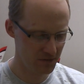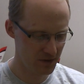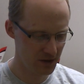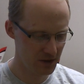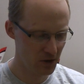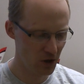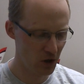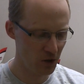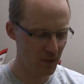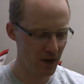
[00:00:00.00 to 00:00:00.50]

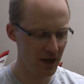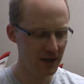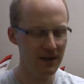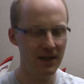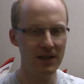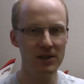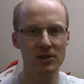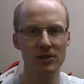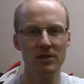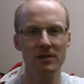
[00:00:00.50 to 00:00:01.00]
that caught my
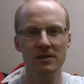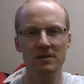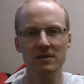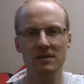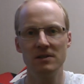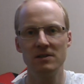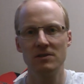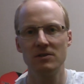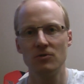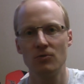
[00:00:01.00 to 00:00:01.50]
attention is
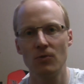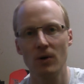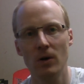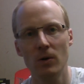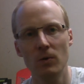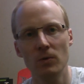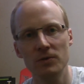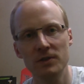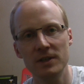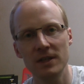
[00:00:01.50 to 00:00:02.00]
this
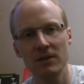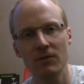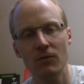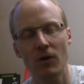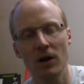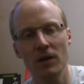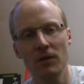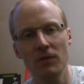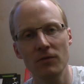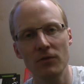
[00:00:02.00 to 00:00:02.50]
Drone D
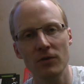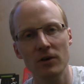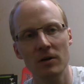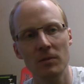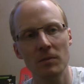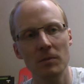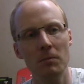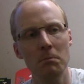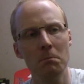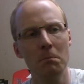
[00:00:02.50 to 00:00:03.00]
one
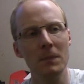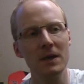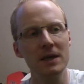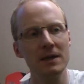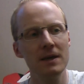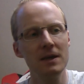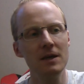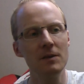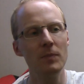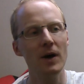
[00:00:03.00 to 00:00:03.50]
from
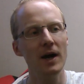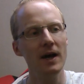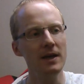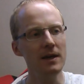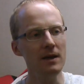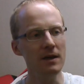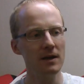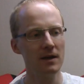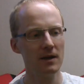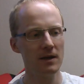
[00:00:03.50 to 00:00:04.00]

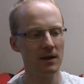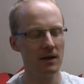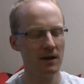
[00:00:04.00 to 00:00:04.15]
Geekbuying.